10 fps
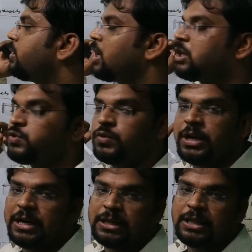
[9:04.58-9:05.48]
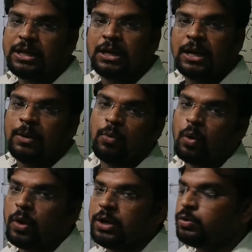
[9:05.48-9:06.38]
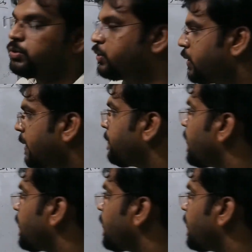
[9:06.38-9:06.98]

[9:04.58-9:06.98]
transferred at their book values. Okay,